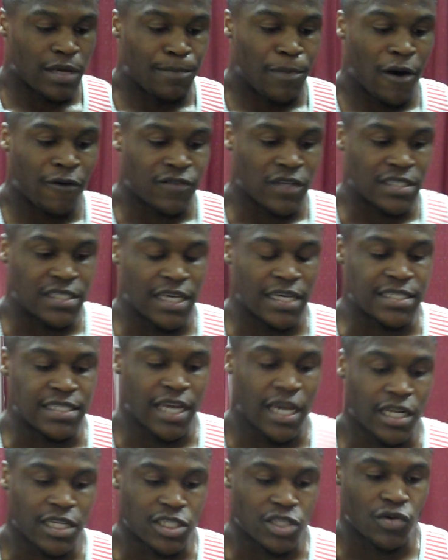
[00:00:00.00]
in both the
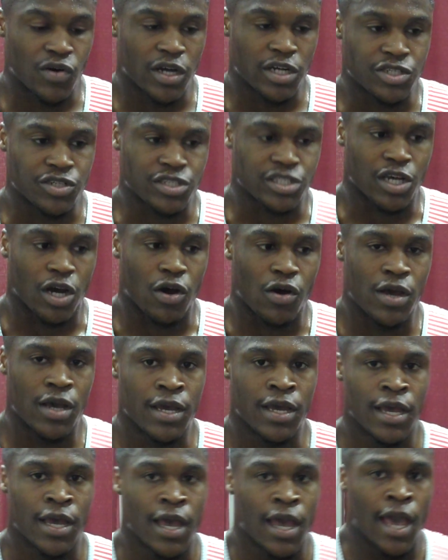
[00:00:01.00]
60 and the 200, so
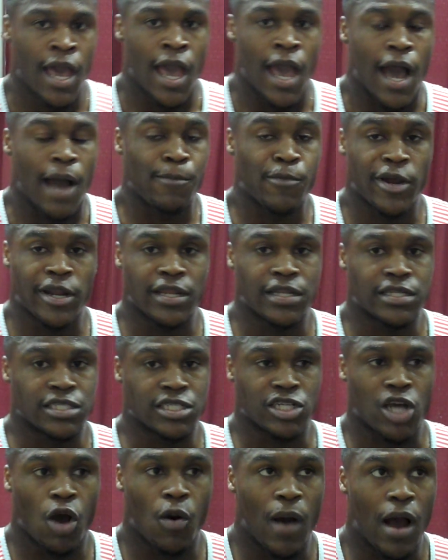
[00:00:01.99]
I'm ready to
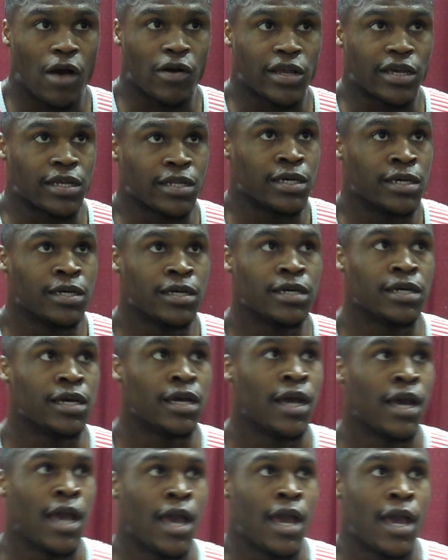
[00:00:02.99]
just go out and
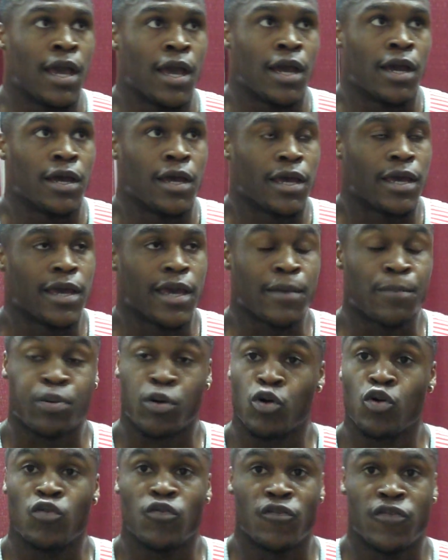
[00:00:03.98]

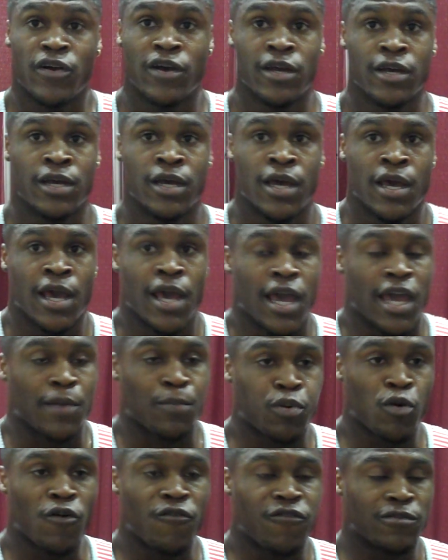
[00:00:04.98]
improve.
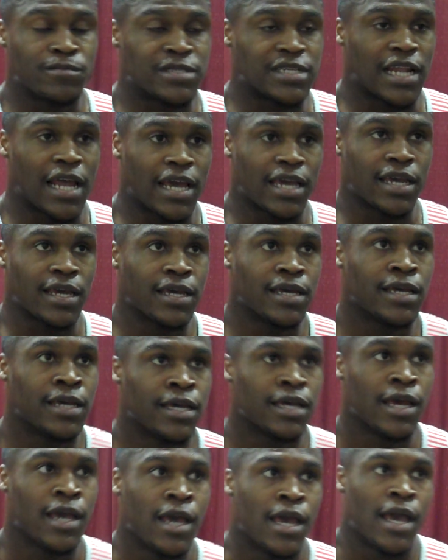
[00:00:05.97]
Improve from today.
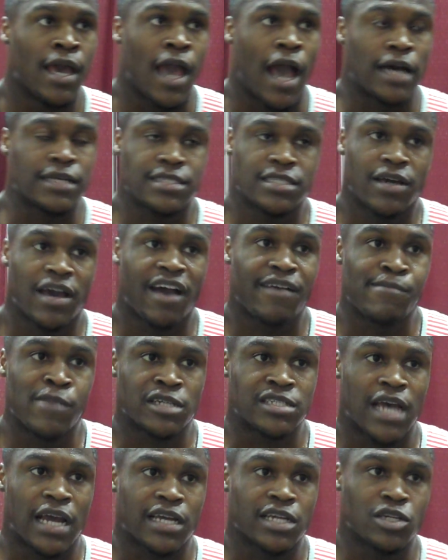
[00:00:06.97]
I still have
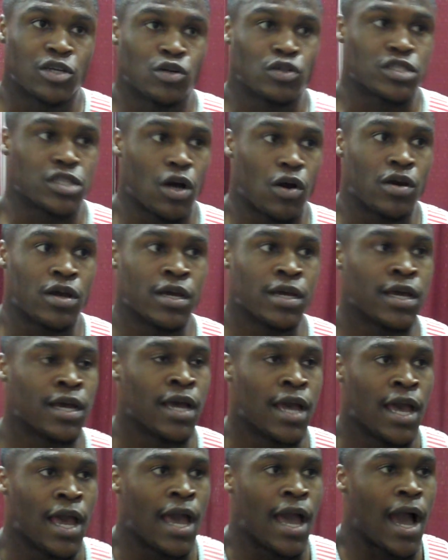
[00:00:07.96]
much I can do, so
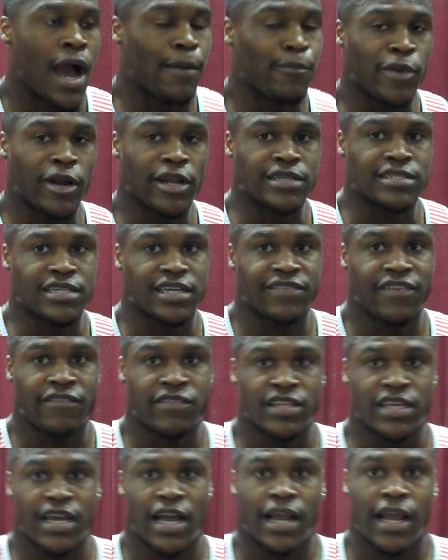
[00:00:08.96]
I'm ready to give
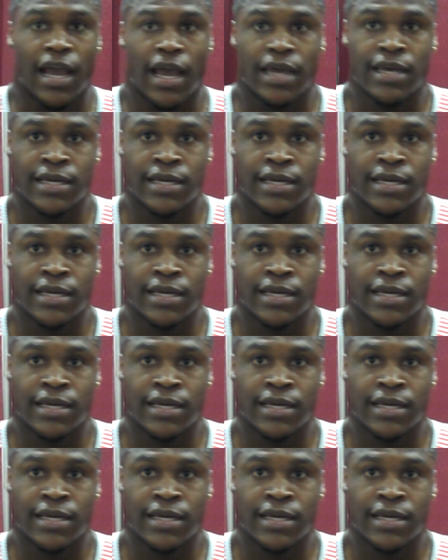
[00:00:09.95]
everything I got.